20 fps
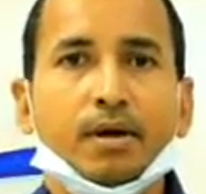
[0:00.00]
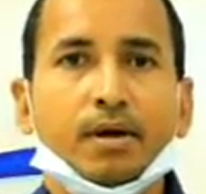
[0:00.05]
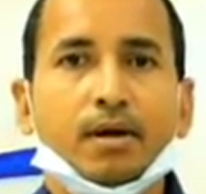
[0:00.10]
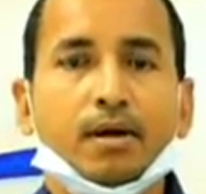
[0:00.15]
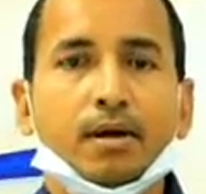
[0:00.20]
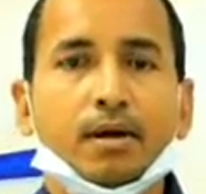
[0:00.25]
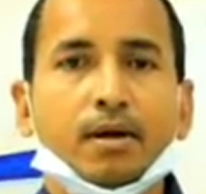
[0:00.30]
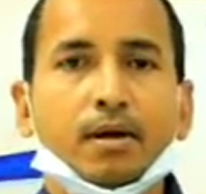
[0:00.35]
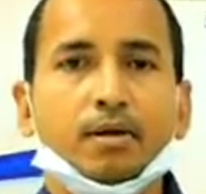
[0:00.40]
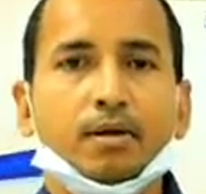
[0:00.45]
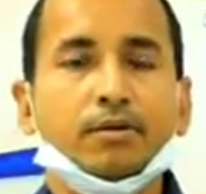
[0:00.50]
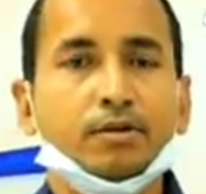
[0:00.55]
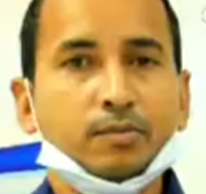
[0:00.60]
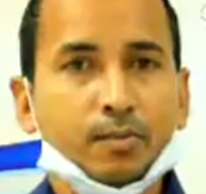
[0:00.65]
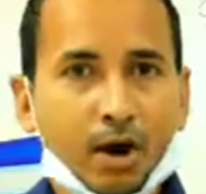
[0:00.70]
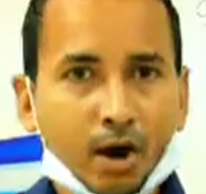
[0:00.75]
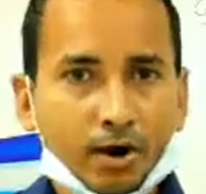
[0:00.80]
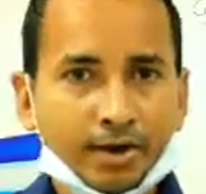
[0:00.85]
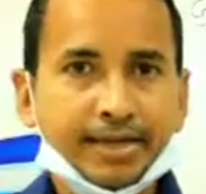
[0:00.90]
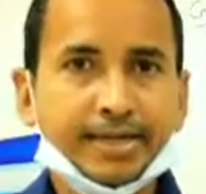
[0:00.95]
Good
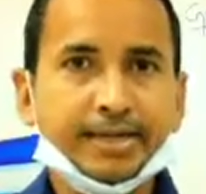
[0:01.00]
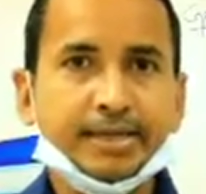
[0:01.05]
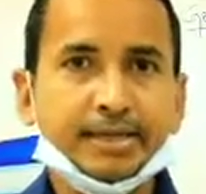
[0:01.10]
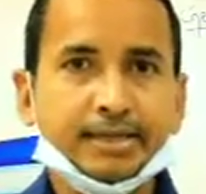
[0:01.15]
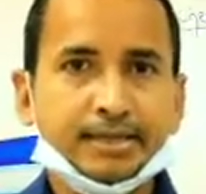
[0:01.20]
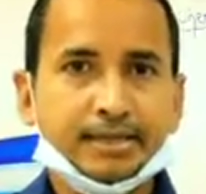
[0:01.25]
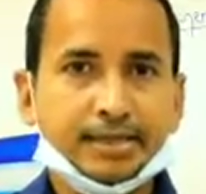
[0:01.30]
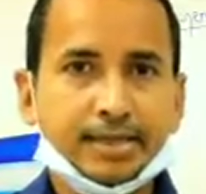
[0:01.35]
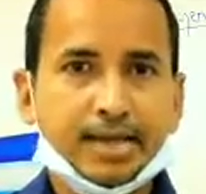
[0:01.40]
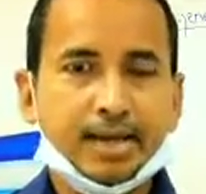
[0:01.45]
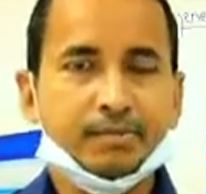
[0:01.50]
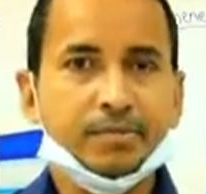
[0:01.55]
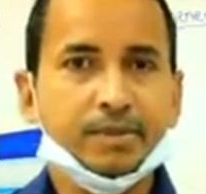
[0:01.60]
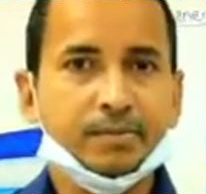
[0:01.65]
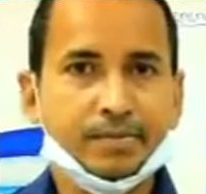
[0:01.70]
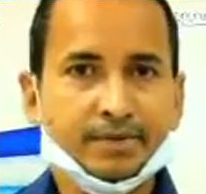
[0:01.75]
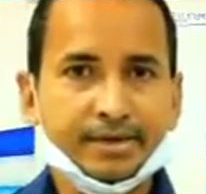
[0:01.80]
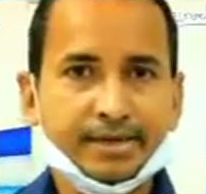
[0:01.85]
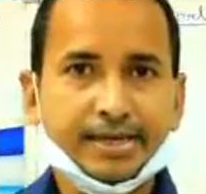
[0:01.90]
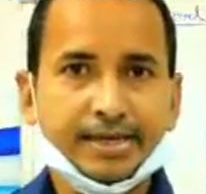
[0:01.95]
morning,
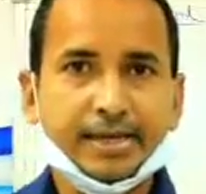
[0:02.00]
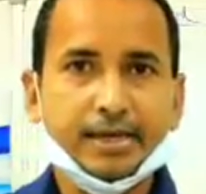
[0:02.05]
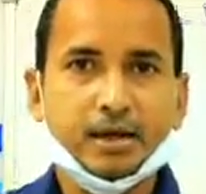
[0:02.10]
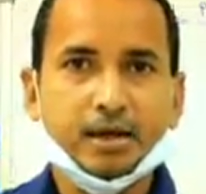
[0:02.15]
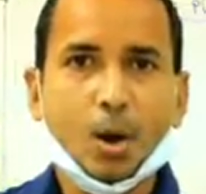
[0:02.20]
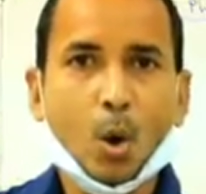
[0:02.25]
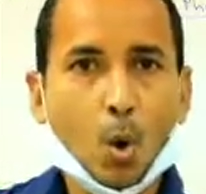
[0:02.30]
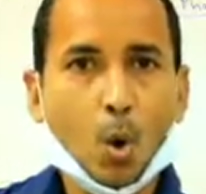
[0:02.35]
everybody.